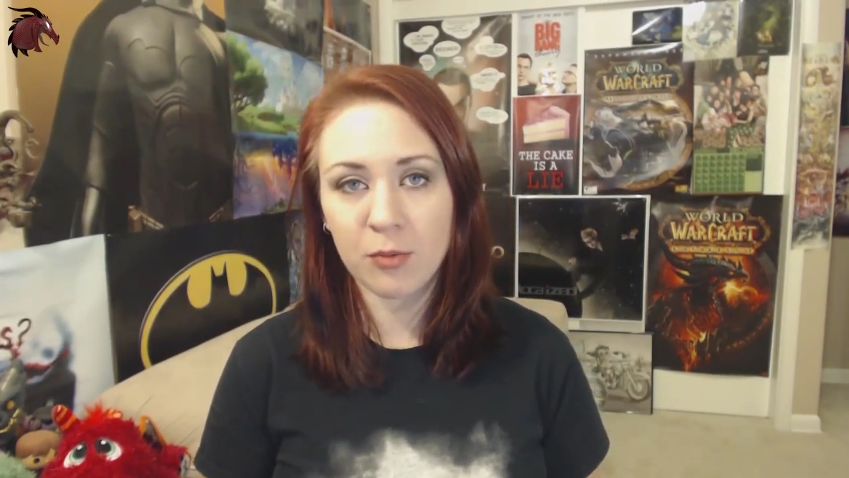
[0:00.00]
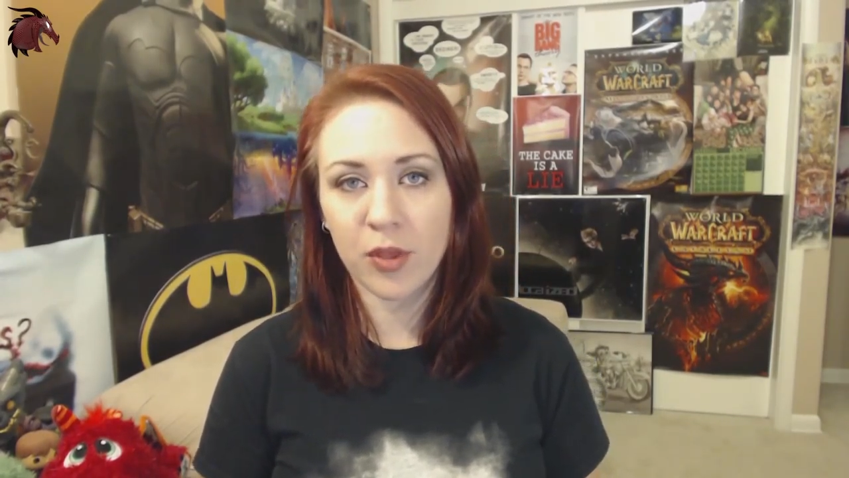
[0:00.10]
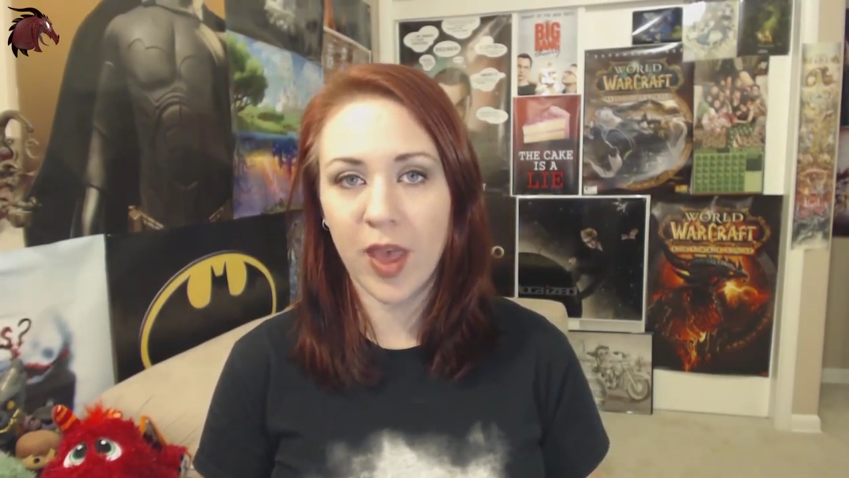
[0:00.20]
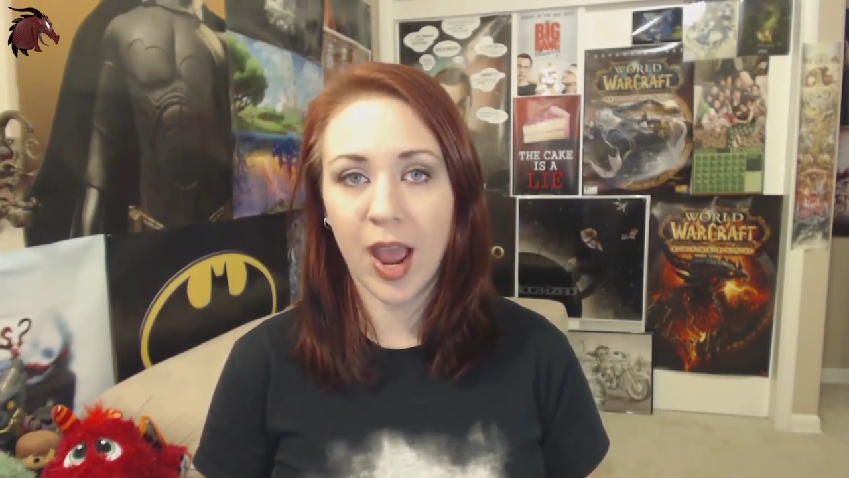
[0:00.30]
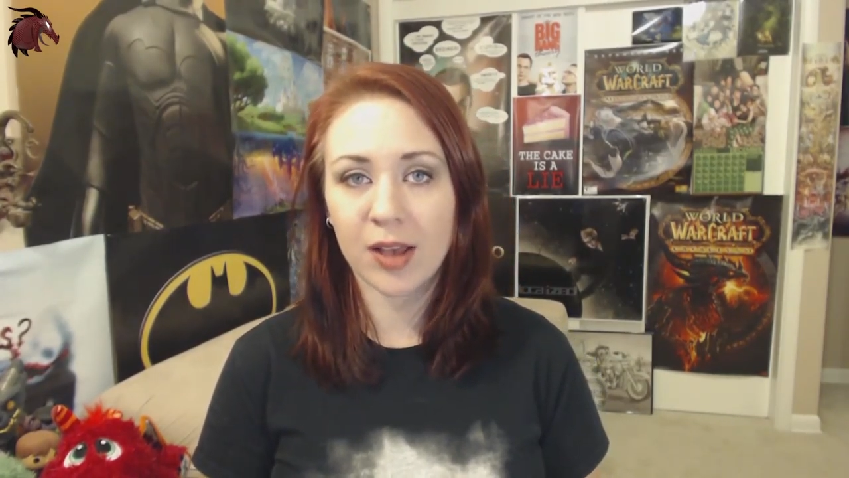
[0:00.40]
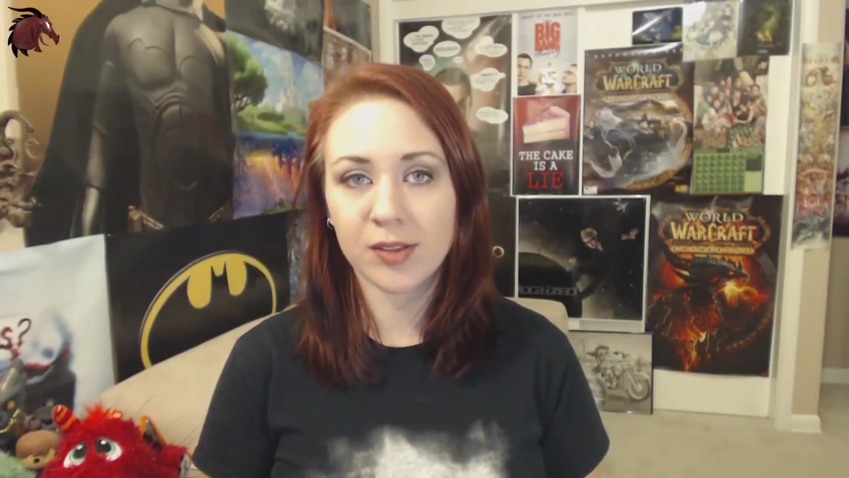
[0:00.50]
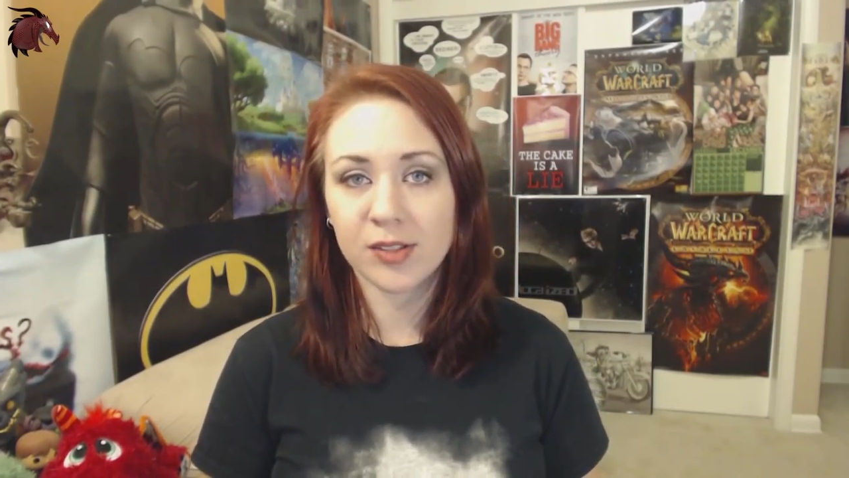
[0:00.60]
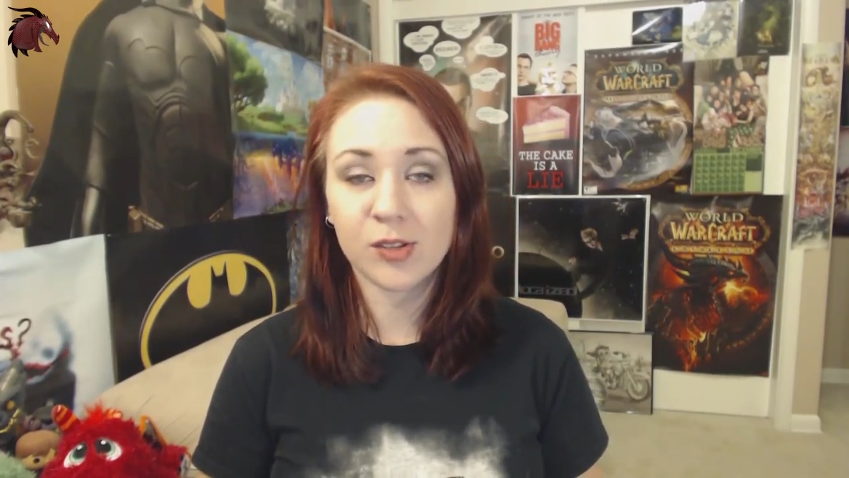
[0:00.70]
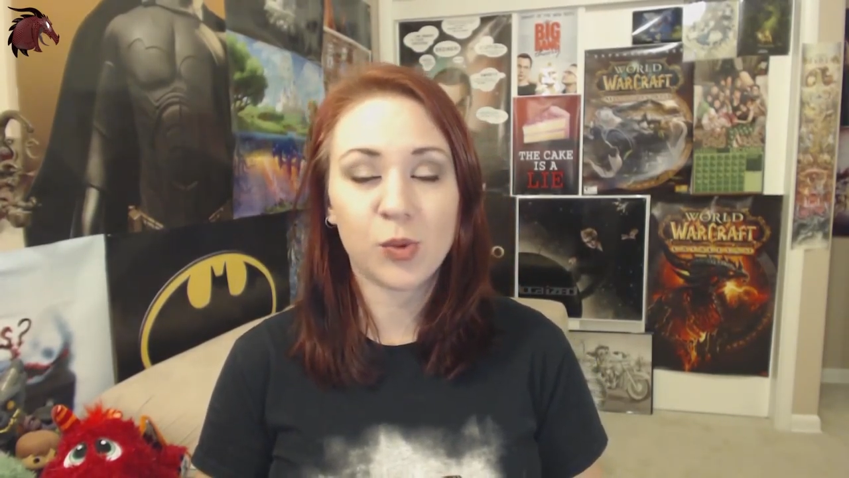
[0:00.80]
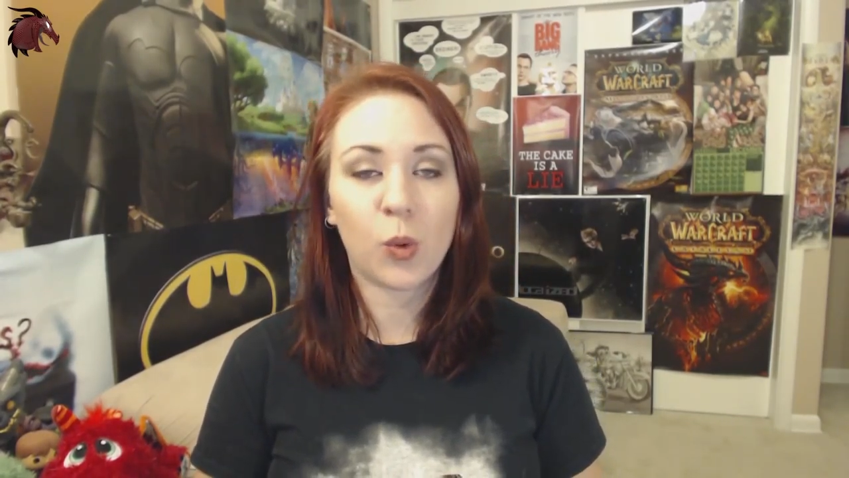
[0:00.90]
them when they
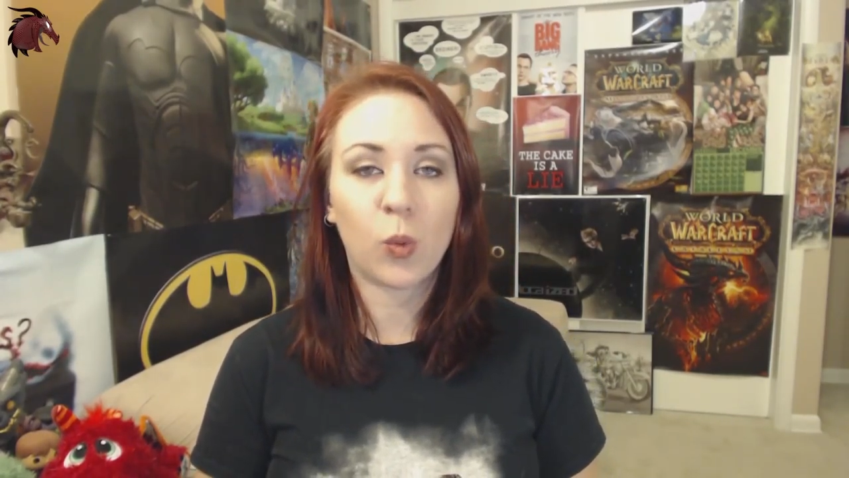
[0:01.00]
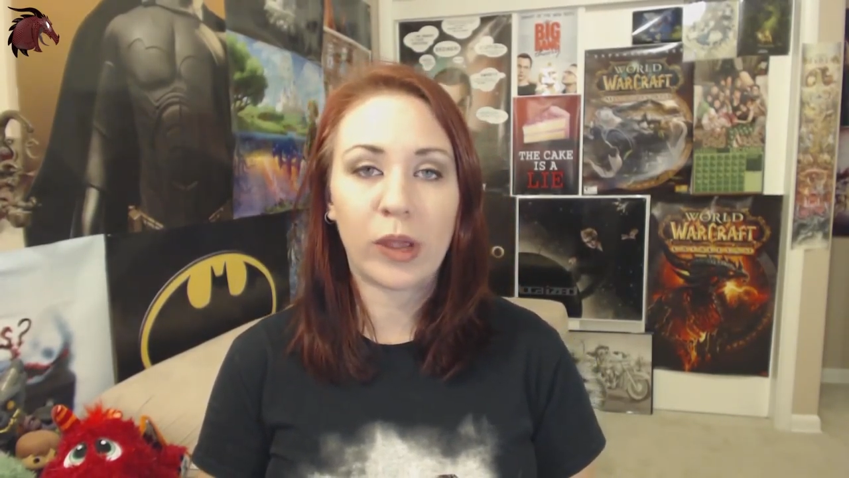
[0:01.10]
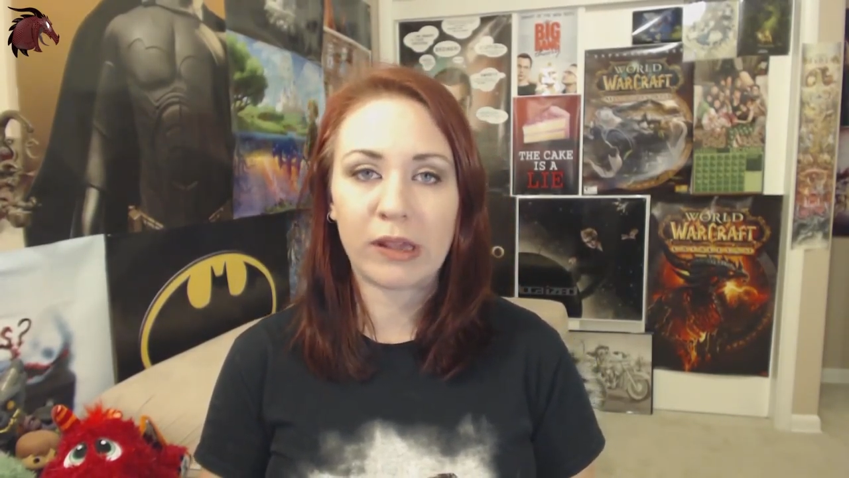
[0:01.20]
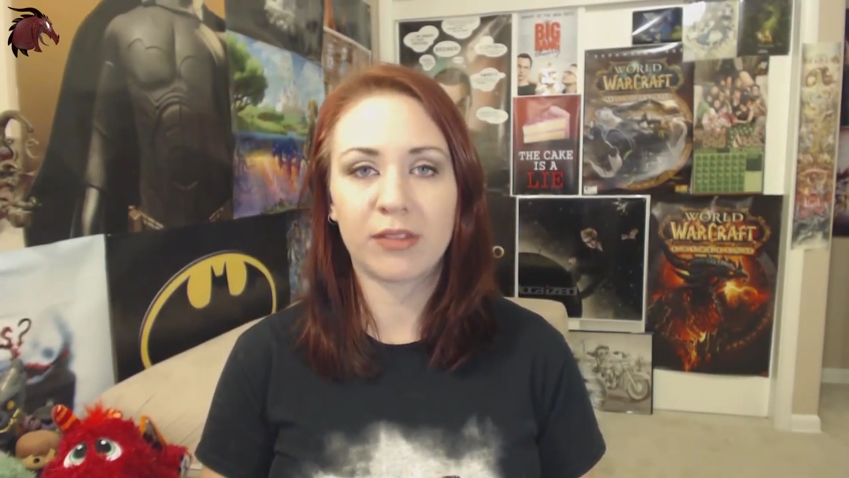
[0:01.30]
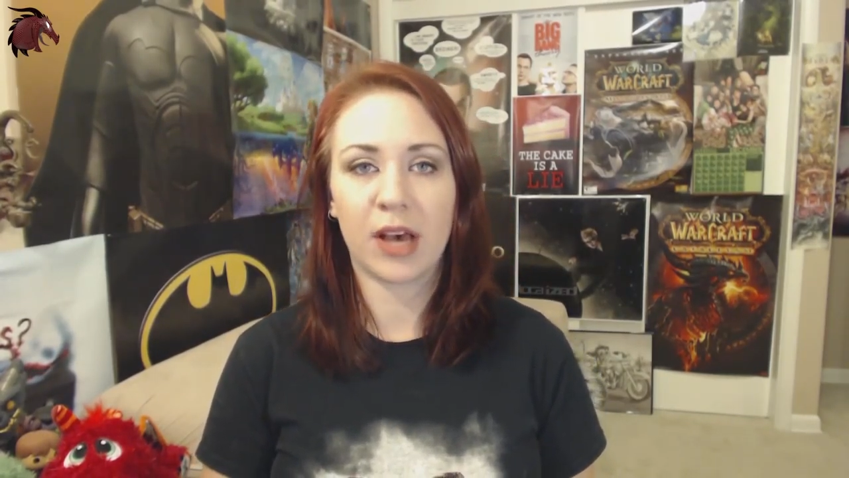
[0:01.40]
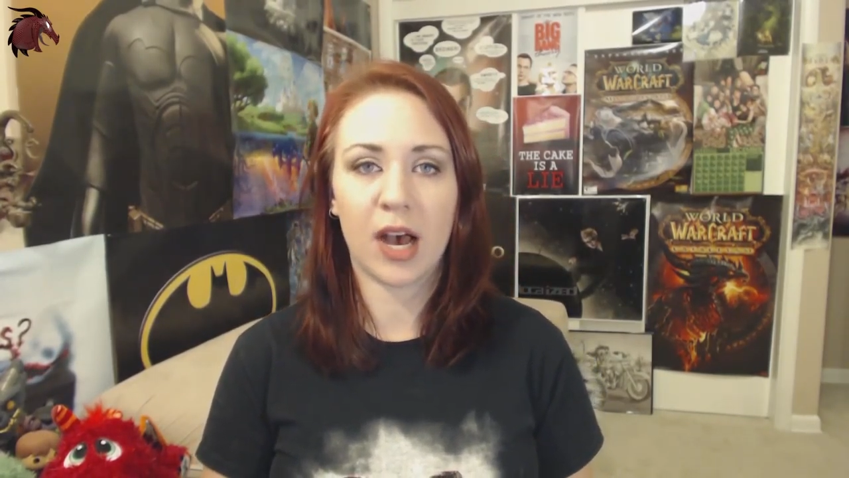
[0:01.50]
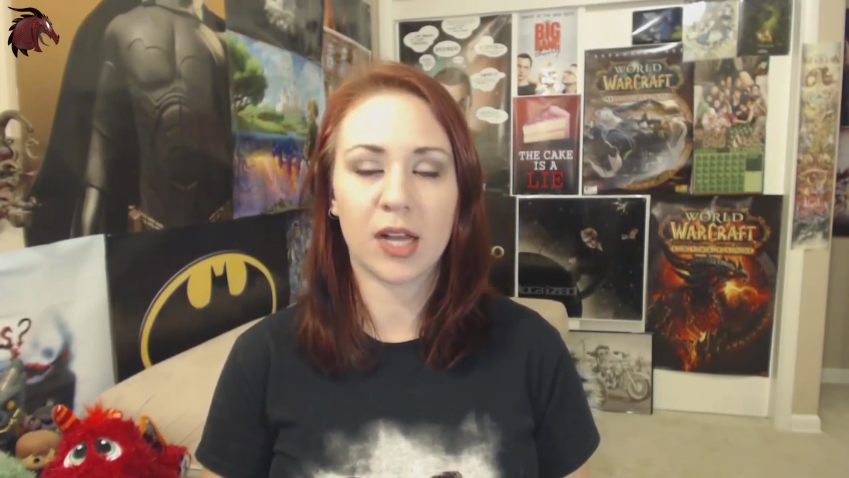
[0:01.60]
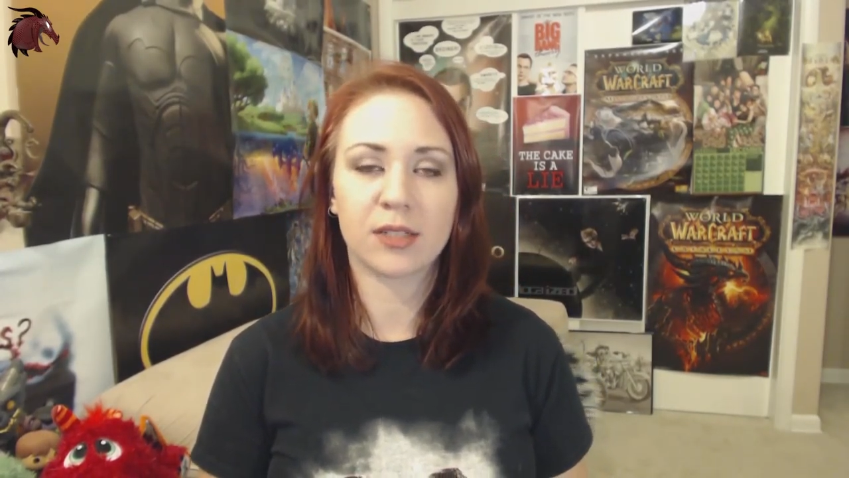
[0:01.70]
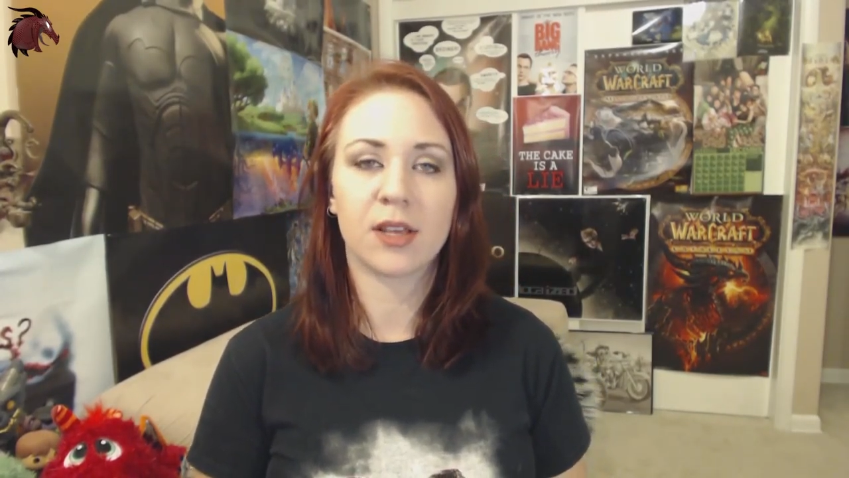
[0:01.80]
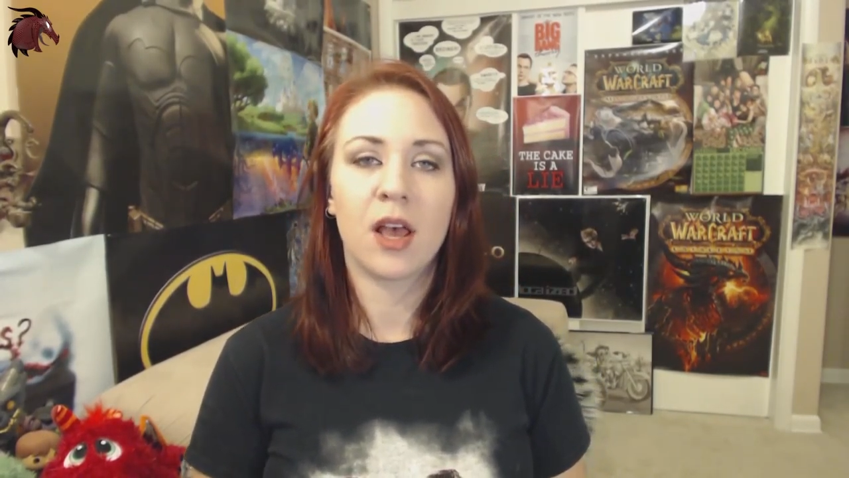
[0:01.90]
asked us what we
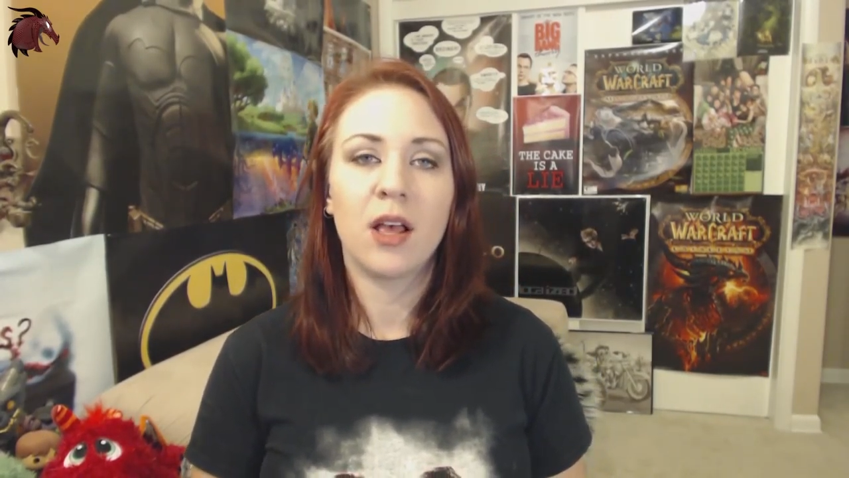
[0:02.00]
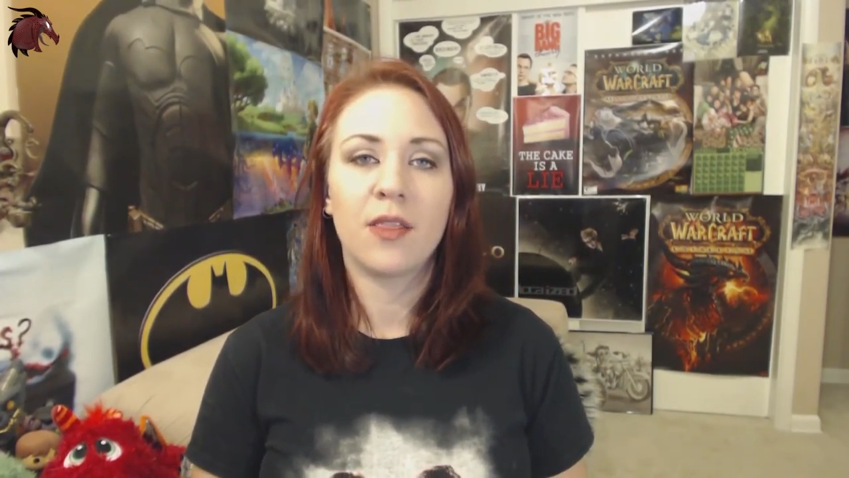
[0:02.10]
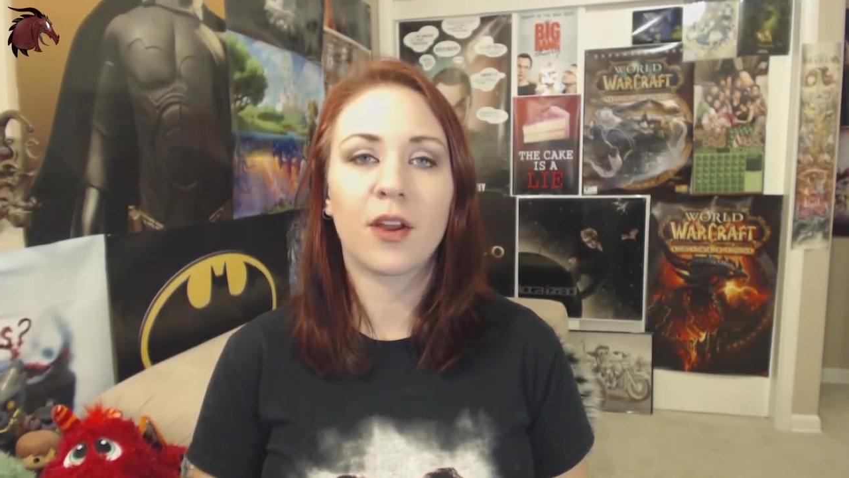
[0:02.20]
thought,